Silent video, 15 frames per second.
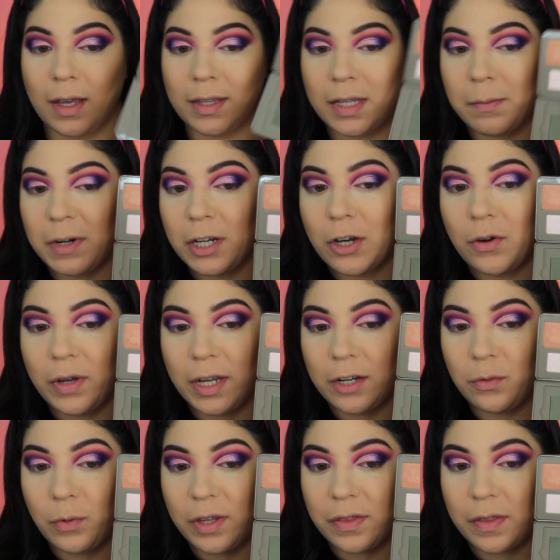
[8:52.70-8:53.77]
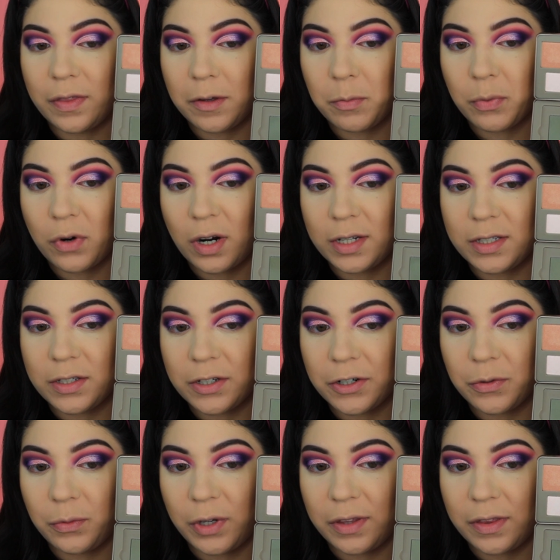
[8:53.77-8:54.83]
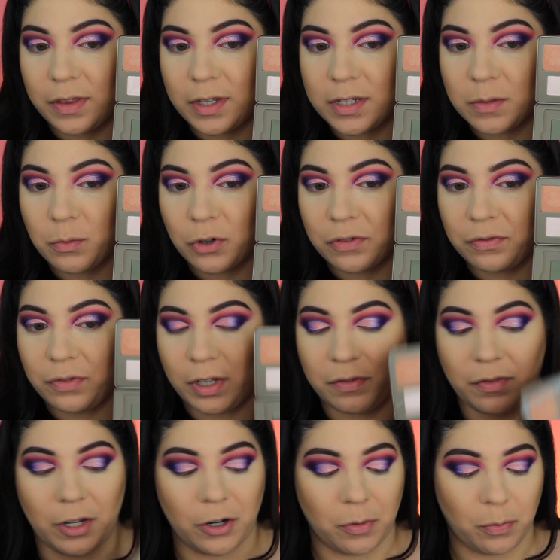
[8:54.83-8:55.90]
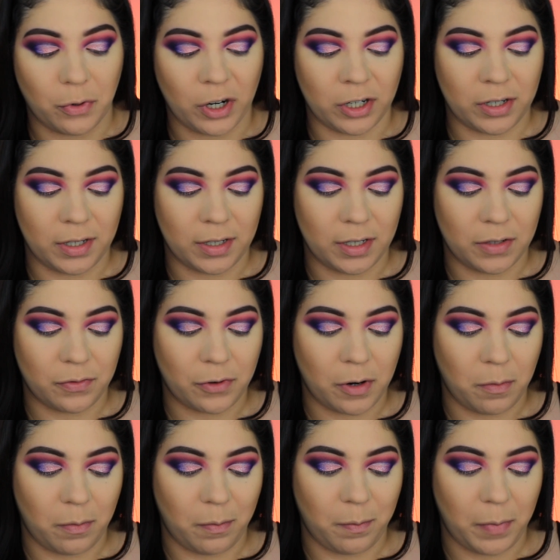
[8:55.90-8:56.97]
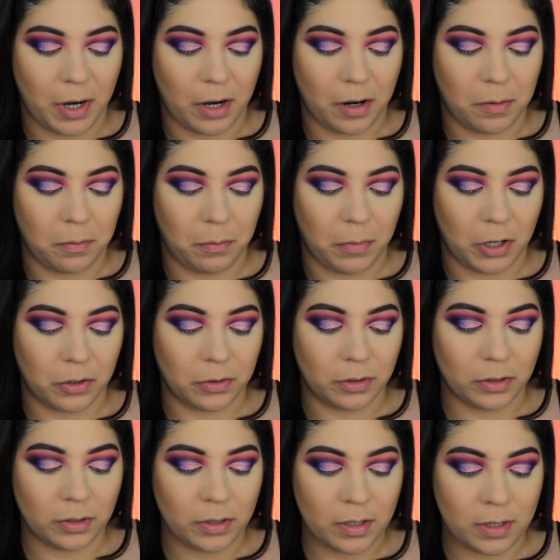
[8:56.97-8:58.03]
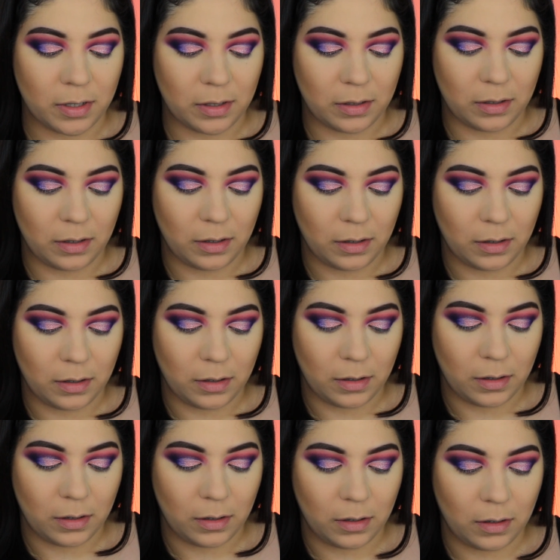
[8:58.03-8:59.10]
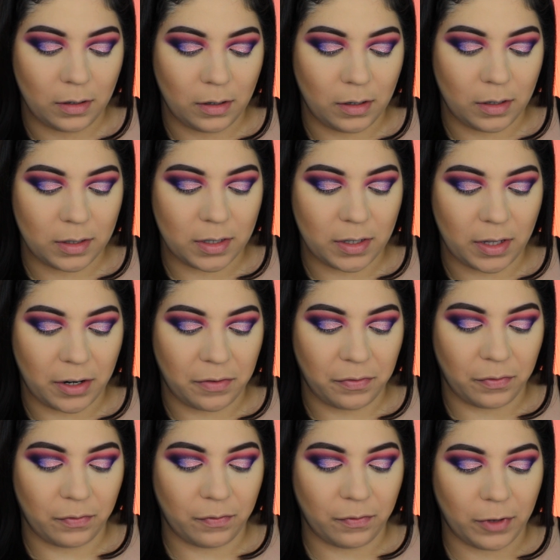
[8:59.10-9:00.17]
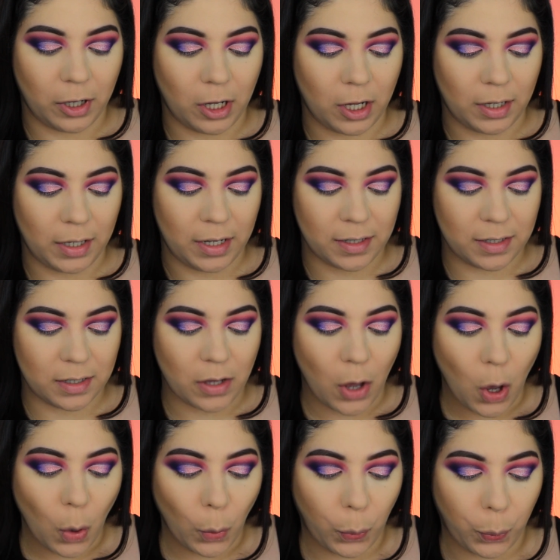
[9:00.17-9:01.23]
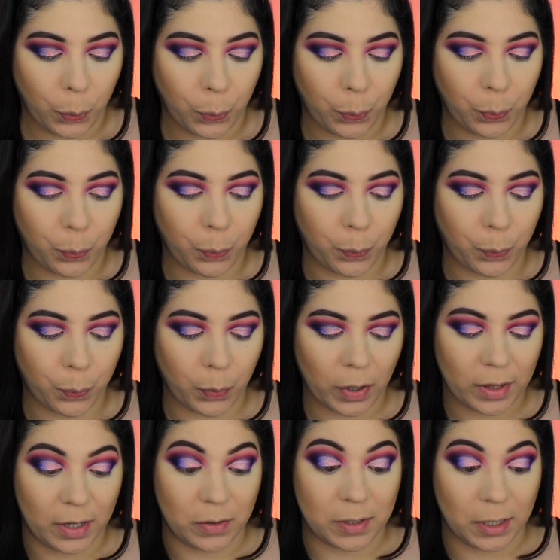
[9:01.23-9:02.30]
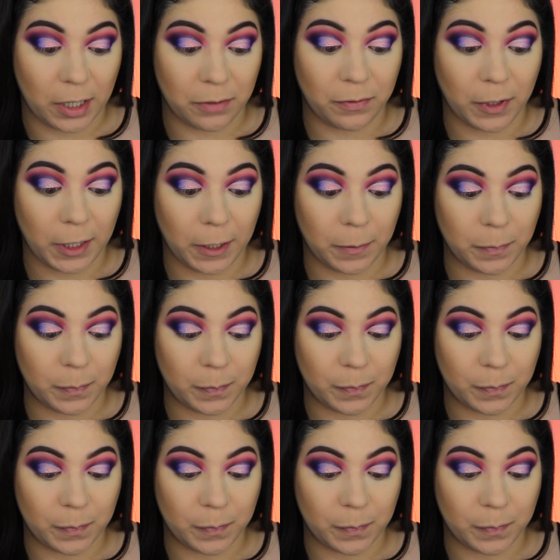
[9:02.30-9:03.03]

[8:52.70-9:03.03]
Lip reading: Then I'm going to go in with the bronzer with this more fluffier brush. This is from Bare Minerals. It's their Flawless, that was a lot of fallout.